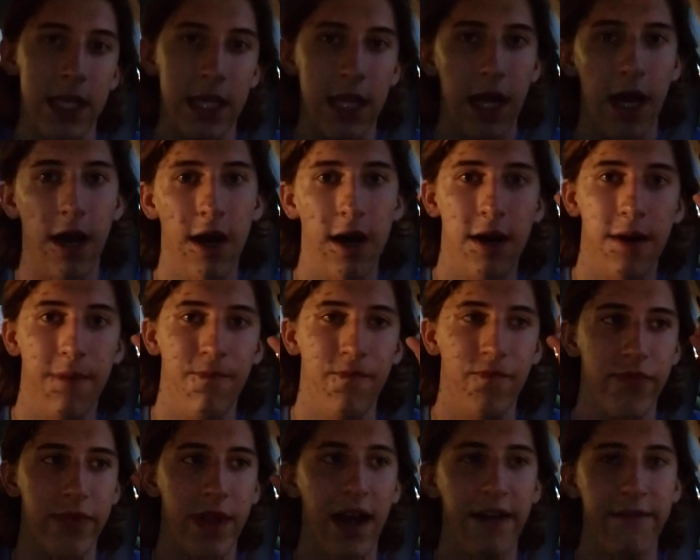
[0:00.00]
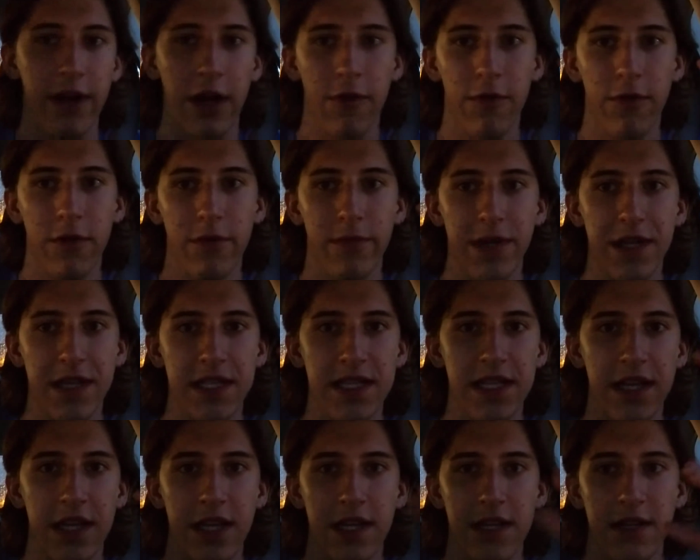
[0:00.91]
I've got a little bit of
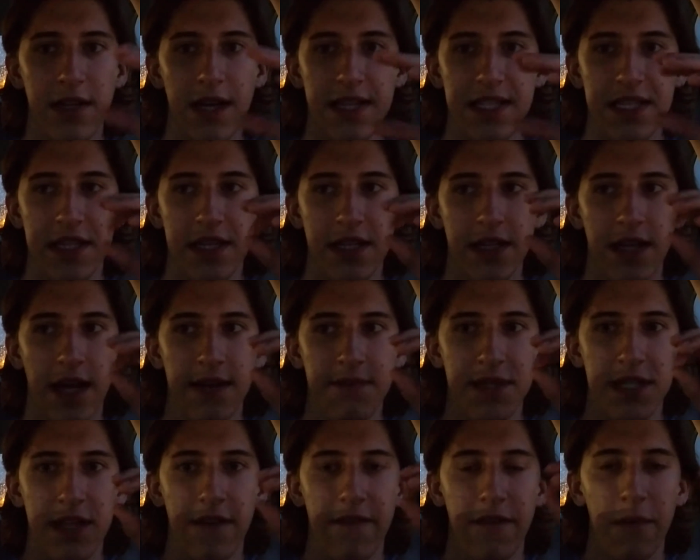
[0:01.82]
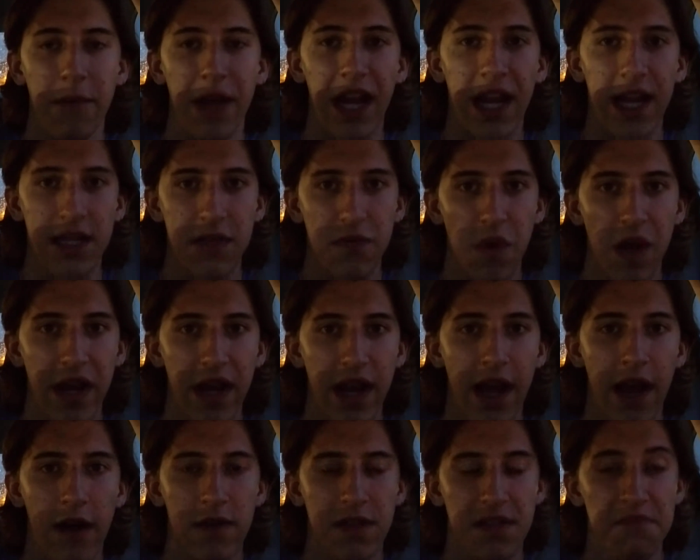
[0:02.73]
sticky, dusty type stuff on my hands right
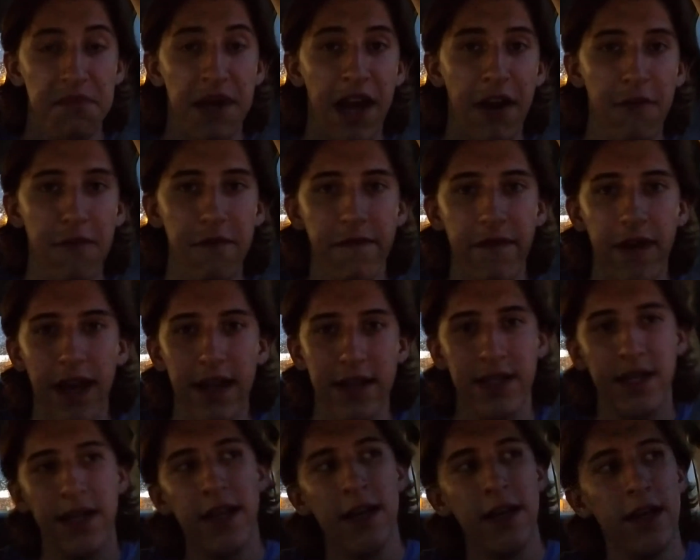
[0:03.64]
now, as a matter of fact.